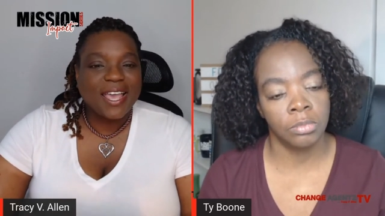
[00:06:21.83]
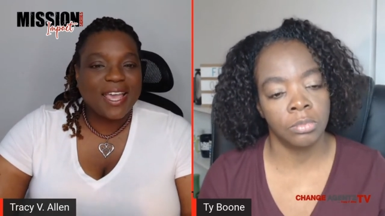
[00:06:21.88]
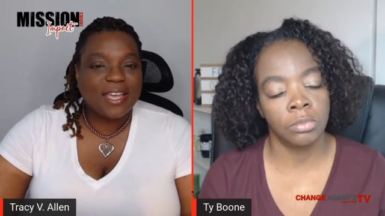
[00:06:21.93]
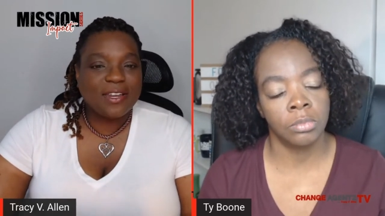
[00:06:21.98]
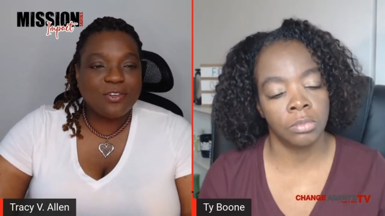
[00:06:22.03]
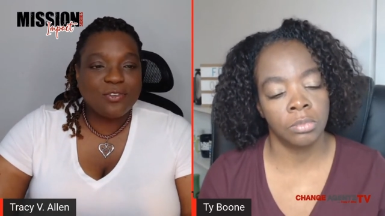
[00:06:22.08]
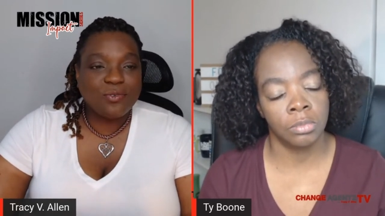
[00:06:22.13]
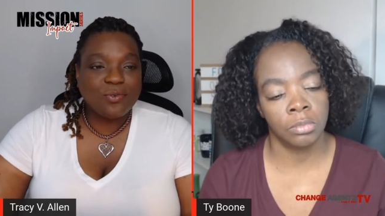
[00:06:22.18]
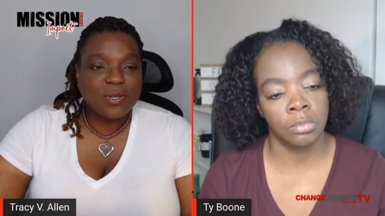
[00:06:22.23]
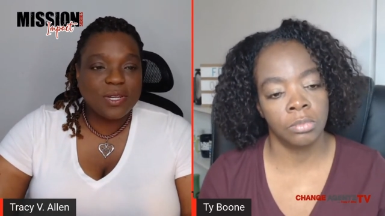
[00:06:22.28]

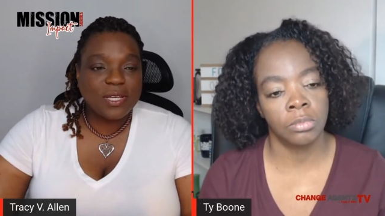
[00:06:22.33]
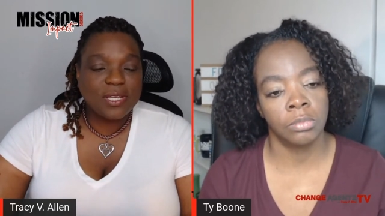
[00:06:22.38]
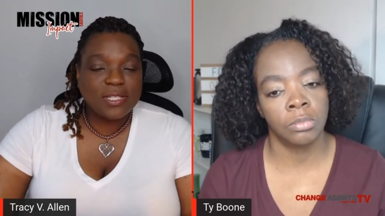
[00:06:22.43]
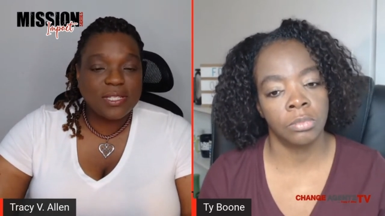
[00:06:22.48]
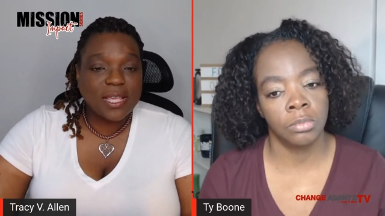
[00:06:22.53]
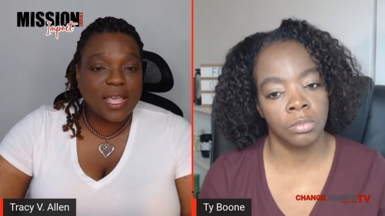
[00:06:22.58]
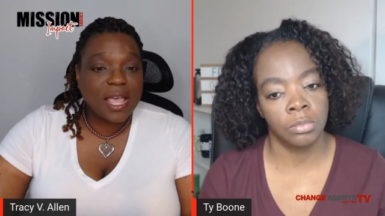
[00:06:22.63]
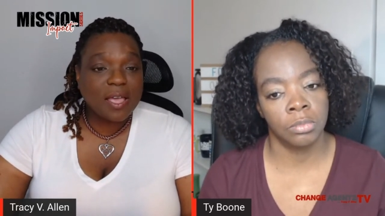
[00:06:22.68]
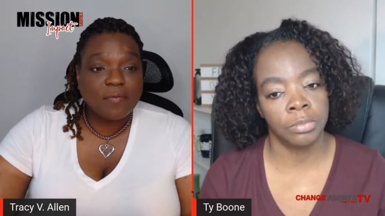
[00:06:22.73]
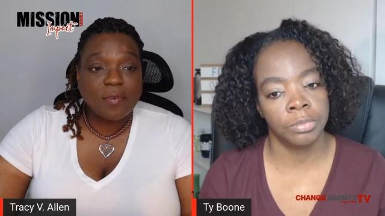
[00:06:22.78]
Speaker 1: and you
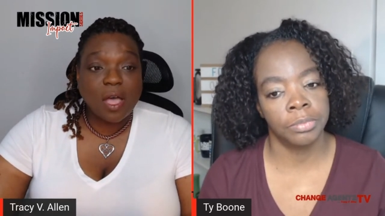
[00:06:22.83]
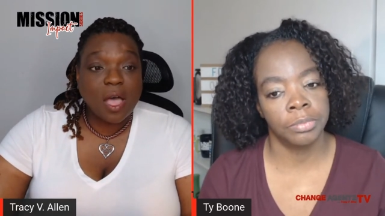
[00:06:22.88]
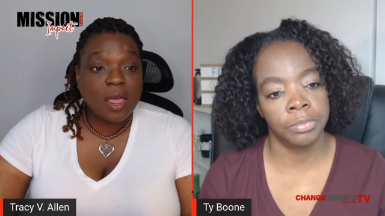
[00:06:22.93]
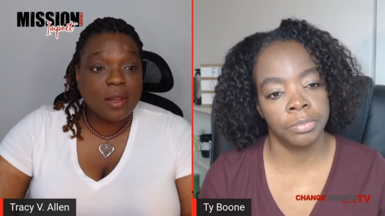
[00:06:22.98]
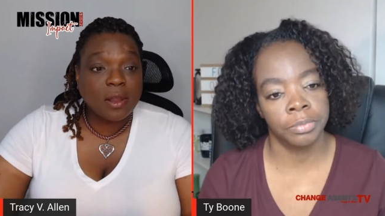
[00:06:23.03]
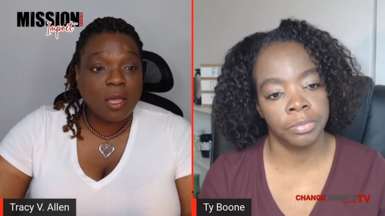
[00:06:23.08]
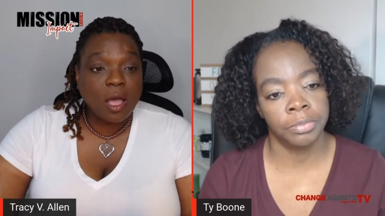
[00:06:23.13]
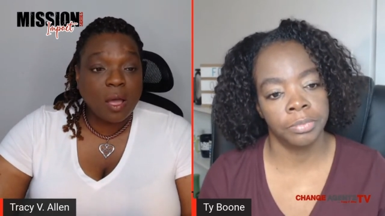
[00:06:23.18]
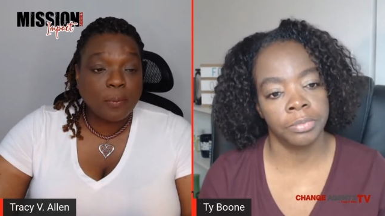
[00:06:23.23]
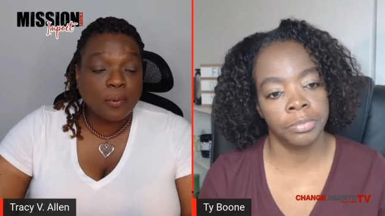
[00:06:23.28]
need to have
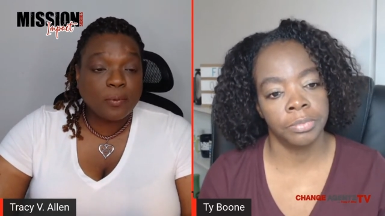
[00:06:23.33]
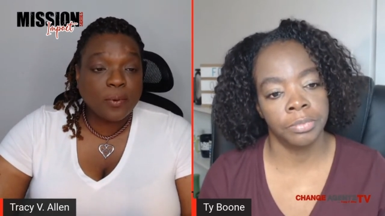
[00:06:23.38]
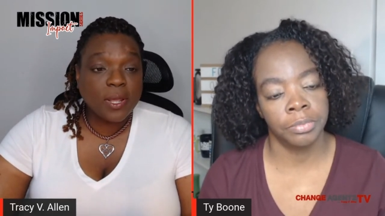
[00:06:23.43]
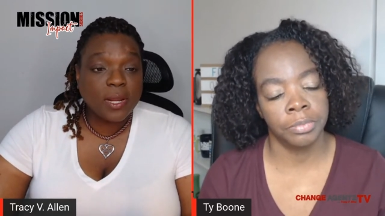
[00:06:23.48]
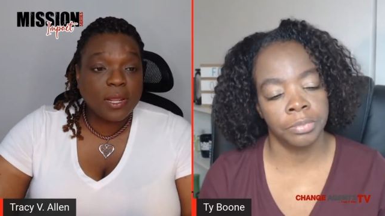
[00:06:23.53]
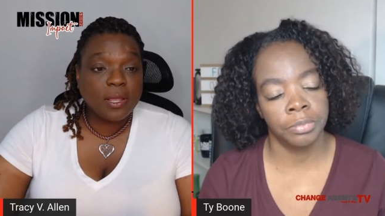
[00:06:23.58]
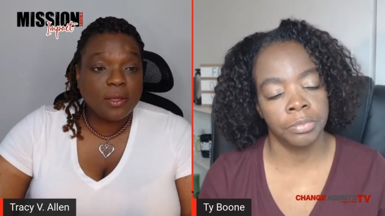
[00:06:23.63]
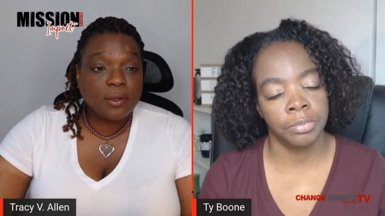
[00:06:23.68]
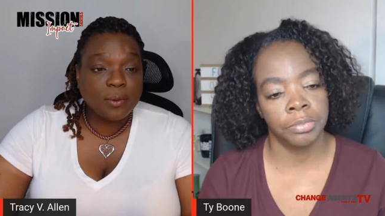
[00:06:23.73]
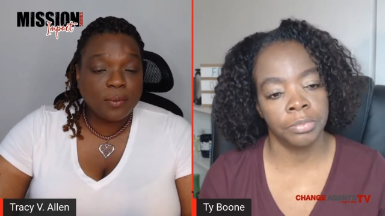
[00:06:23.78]
an
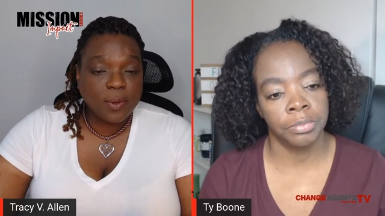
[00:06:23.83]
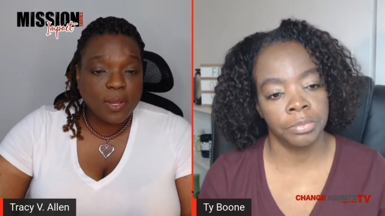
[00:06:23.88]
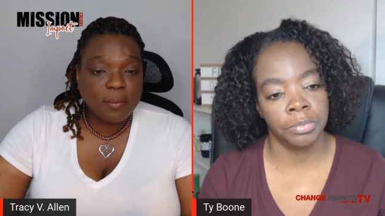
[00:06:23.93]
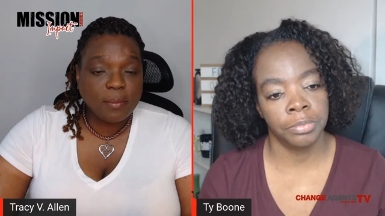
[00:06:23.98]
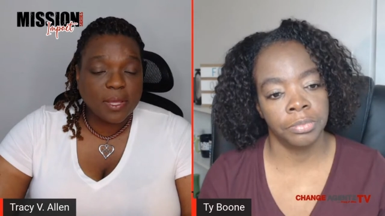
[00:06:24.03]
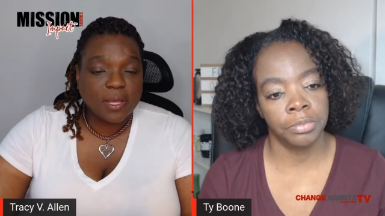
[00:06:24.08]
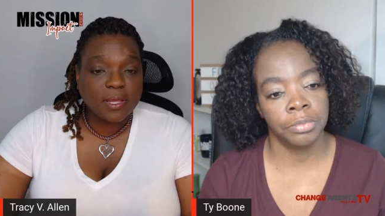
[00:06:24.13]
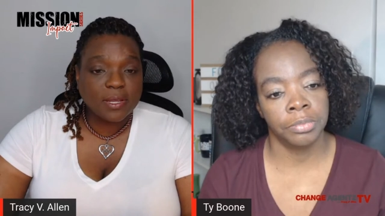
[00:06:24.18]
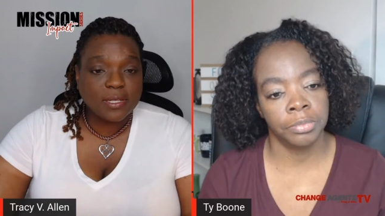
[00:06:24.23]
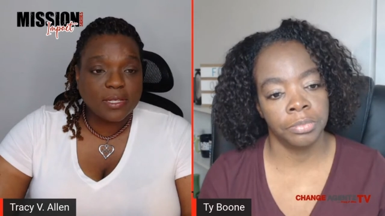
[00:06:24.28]
operating
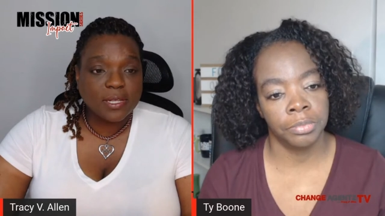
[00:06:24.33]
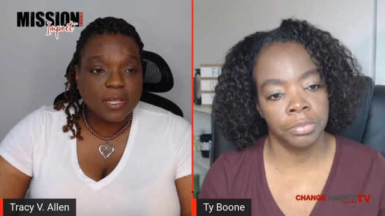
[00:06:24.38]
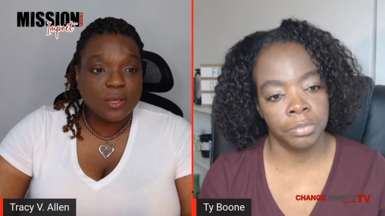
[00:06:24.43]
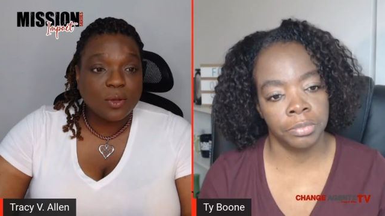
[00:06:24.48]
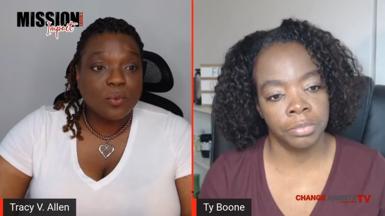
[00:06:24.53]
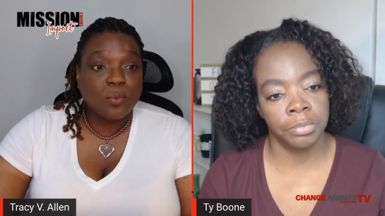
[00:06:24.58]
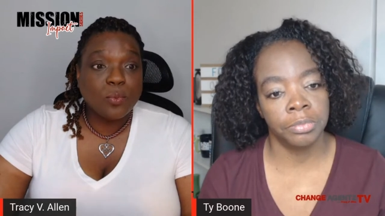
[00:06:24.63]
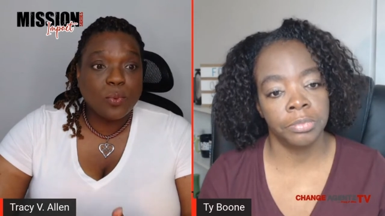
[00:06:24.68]
agreement